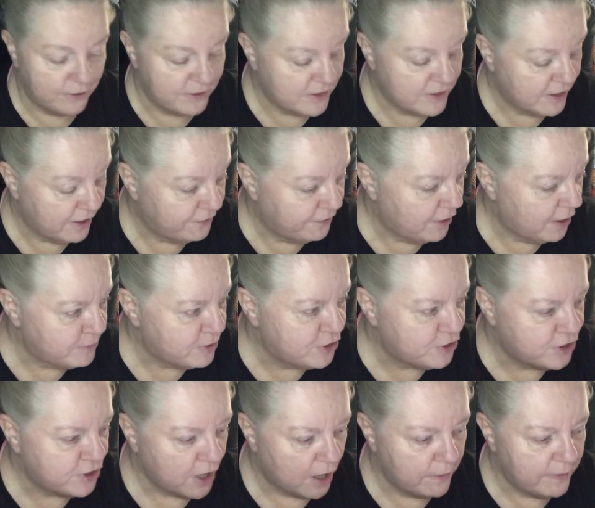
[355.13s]
So if I'm
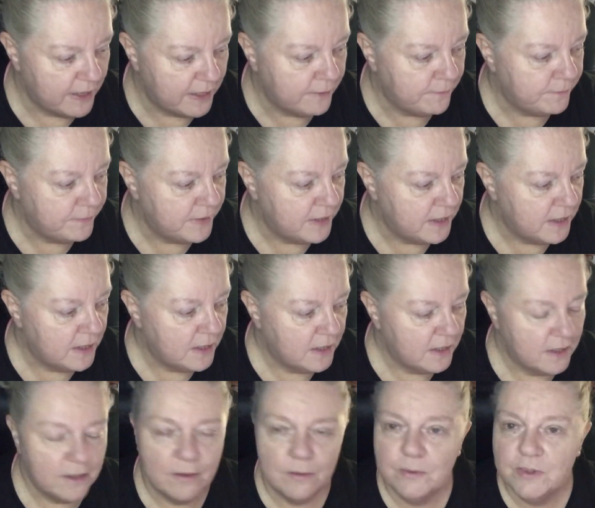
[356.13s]
showing
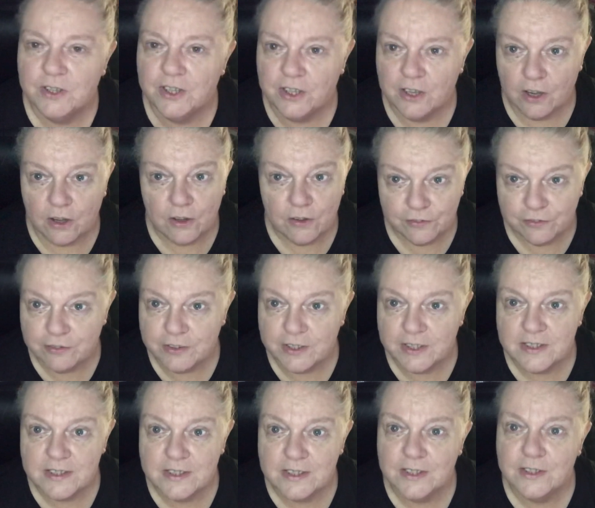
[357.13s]
yarn, for
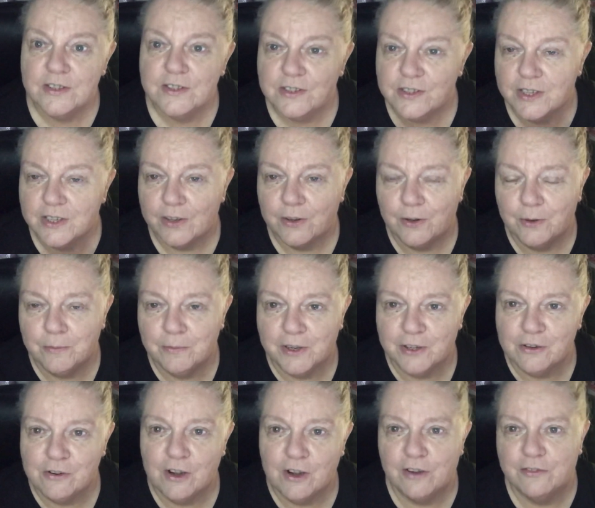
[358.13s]
instance, on my
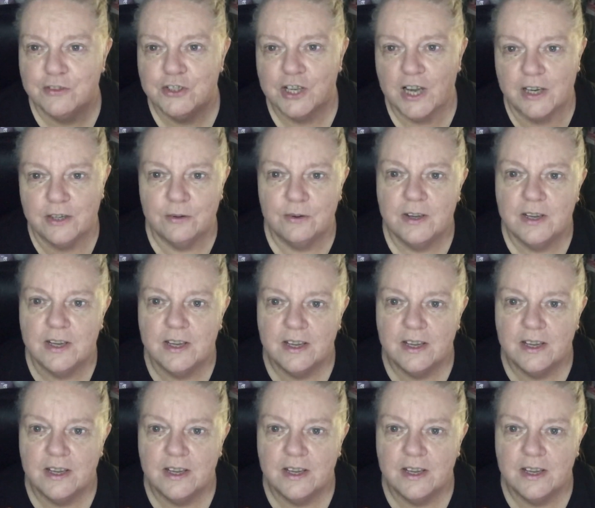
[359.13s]
craft channel,